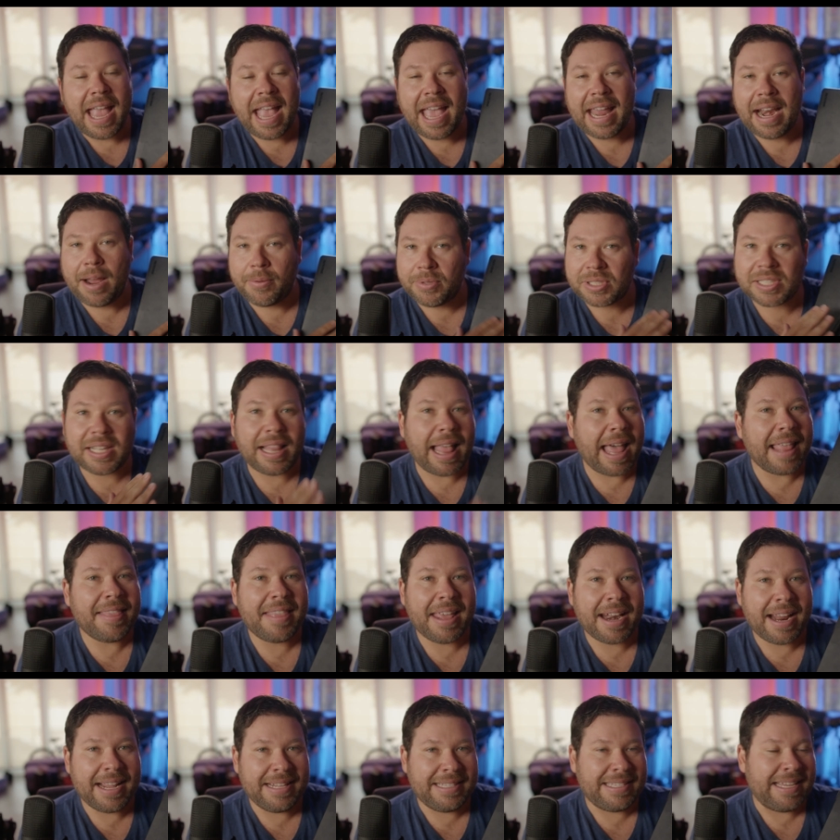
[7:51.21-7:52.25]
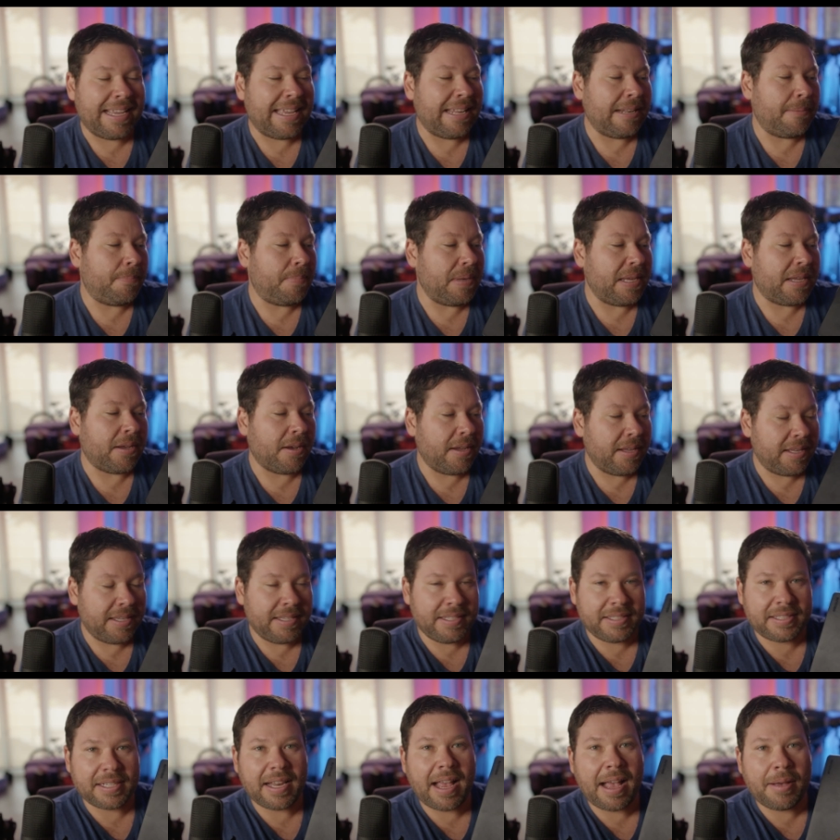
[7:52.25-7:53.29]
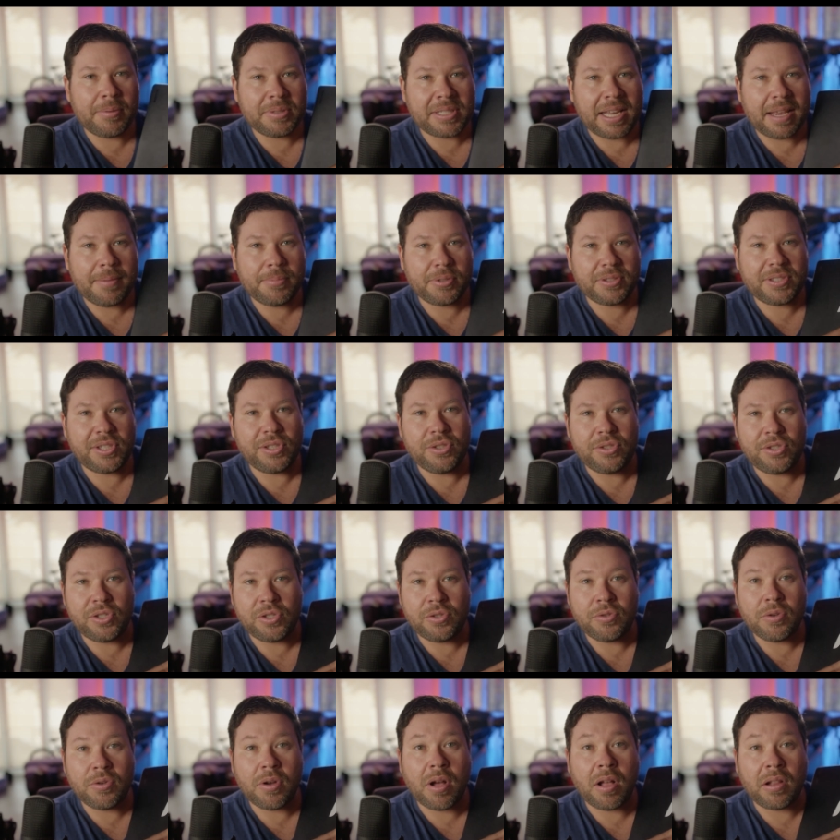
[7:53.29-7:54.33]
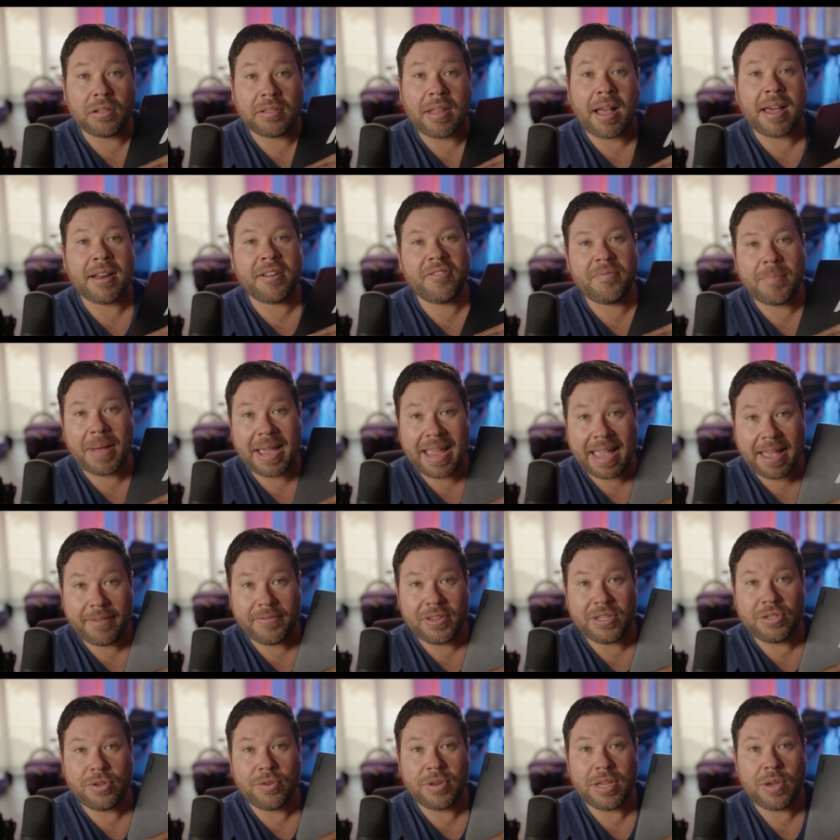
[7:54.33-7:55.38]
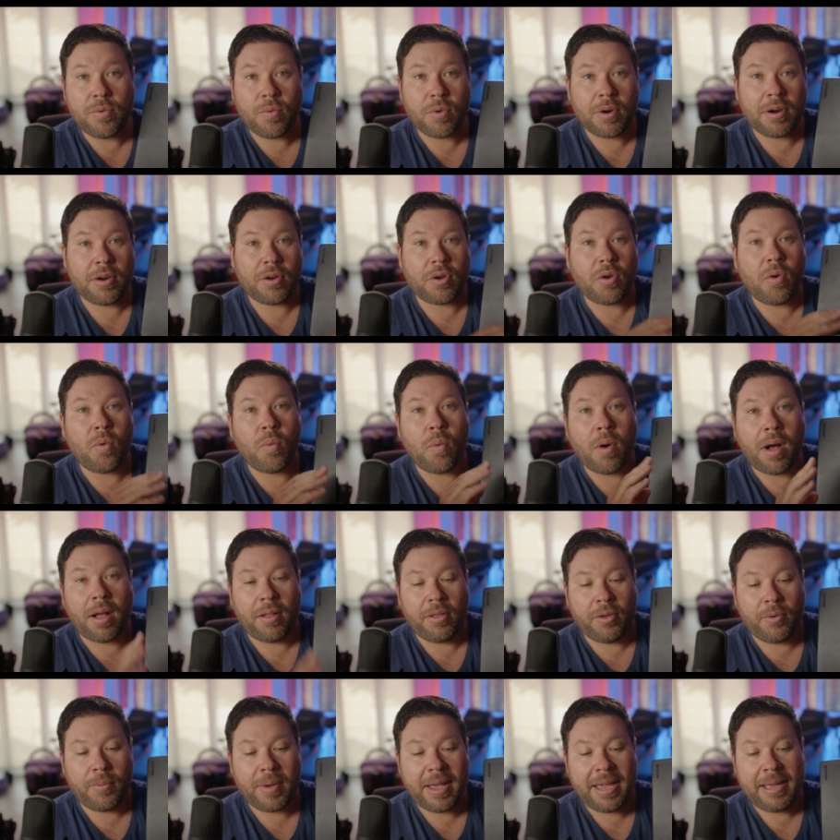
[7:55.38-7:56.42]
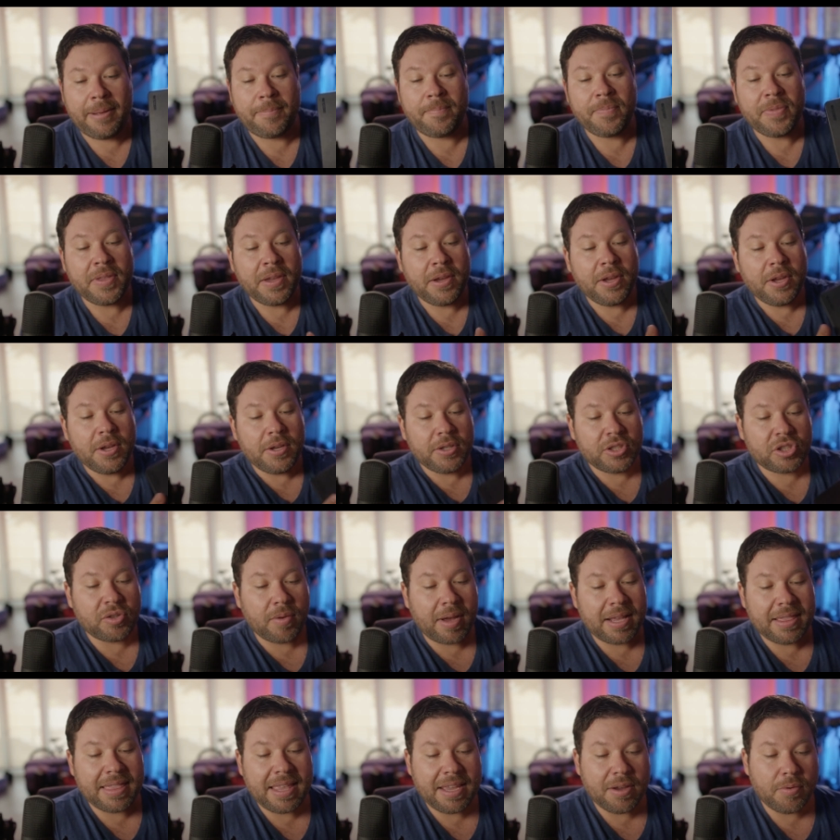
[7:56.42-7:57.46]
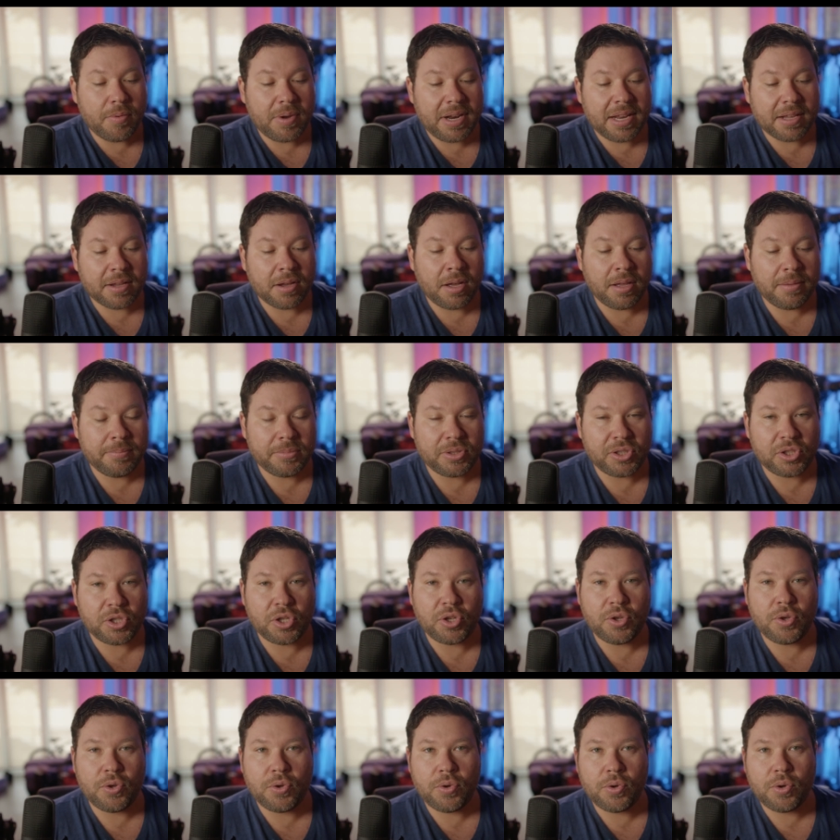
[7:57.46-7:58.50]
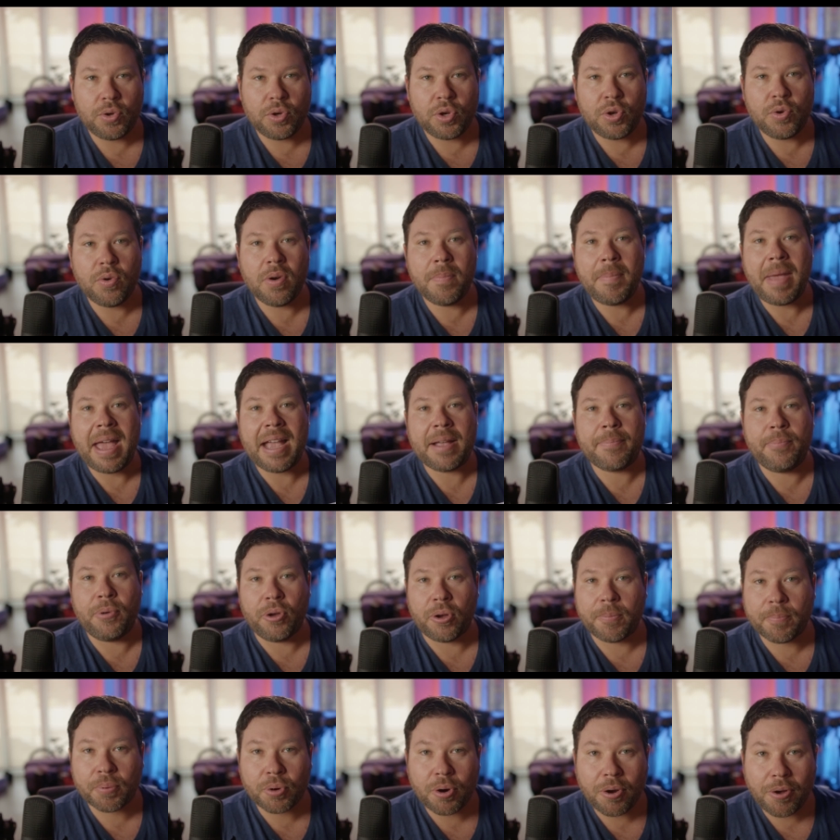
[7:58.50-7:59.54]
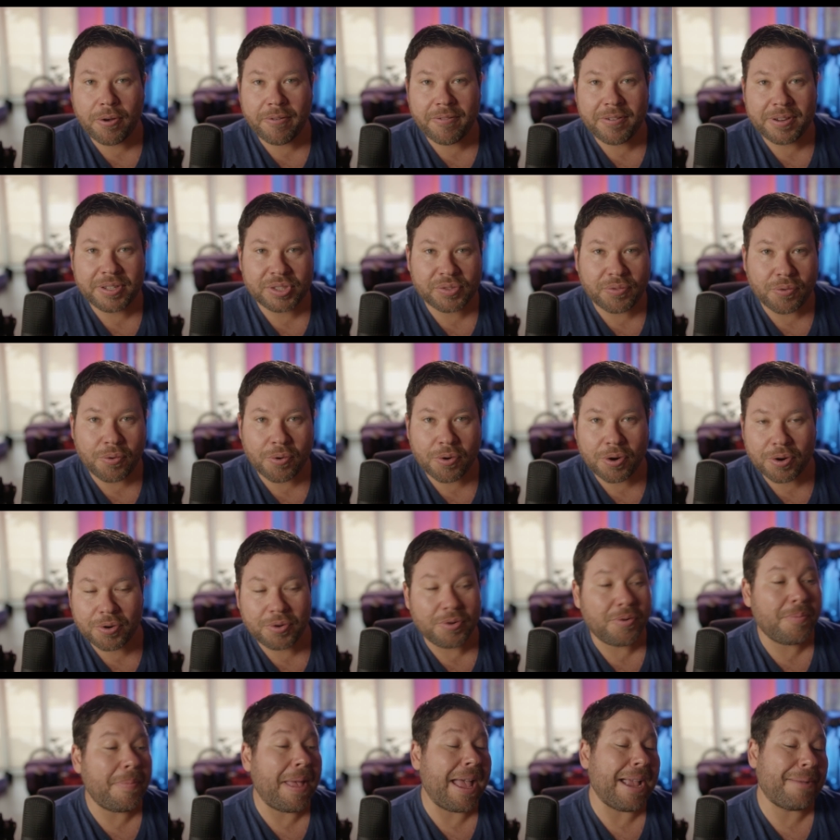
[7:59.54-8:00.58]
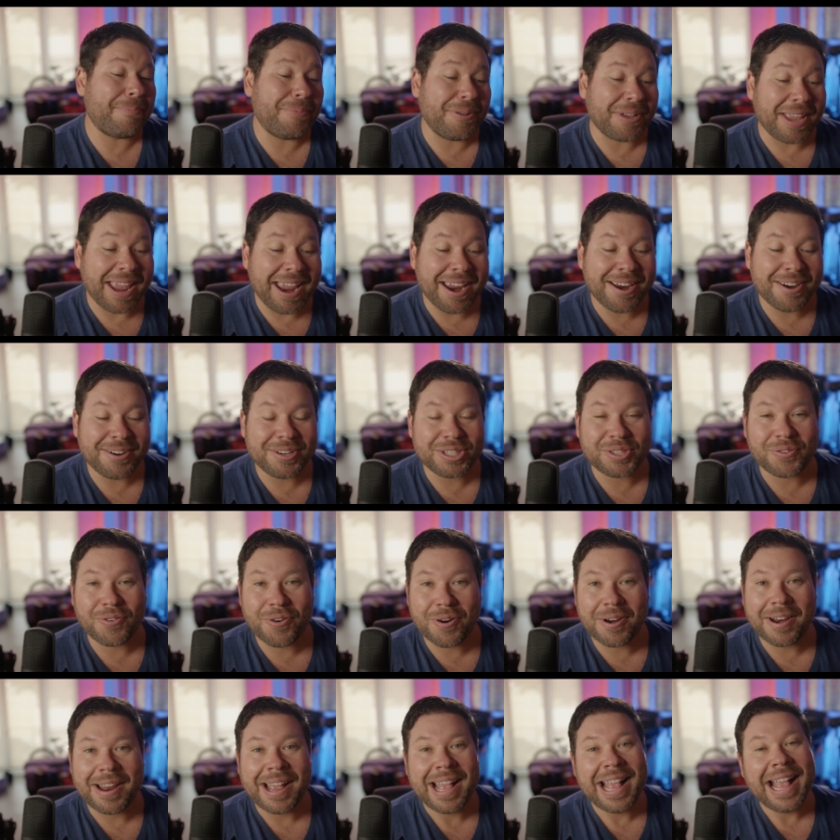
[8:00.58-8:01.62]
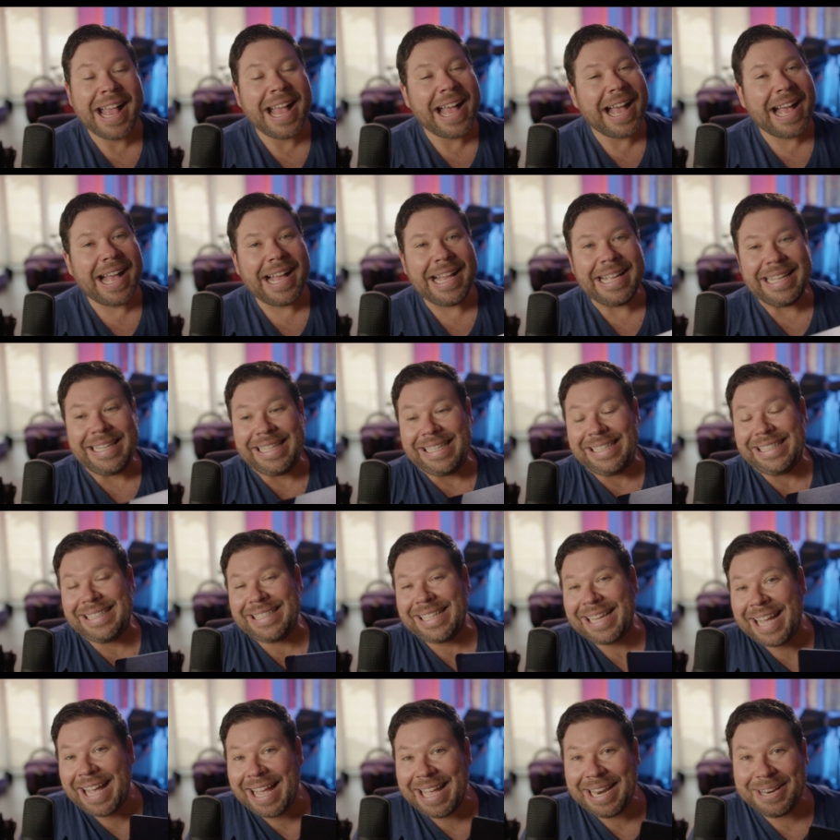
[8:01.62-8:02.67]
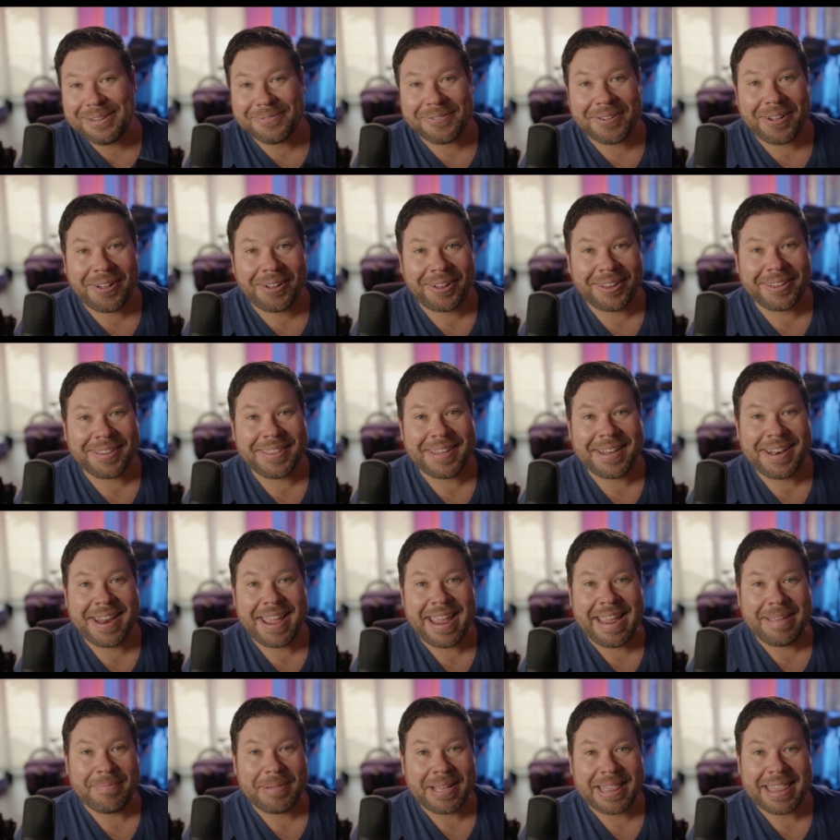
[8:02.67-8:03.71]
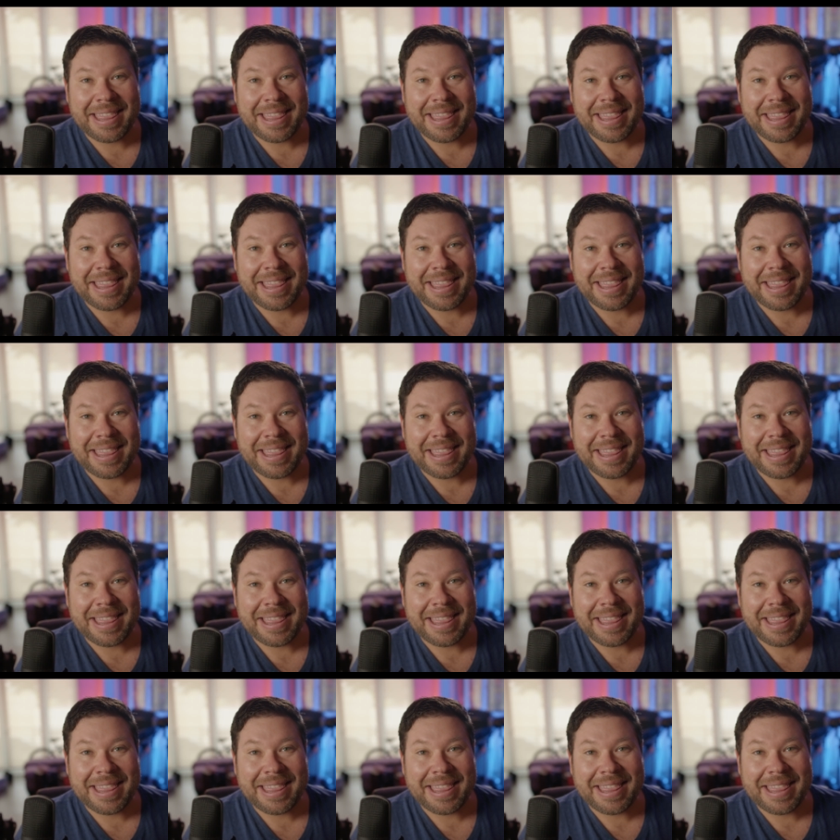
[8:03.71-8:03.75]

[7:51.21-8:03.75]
And I was glad that I did, because I was able to do a lot of my heavy duty work while away. So I think when it comes to who a MacBook Pro is for, who a MacBook Air is for, it's kind of all in the name. I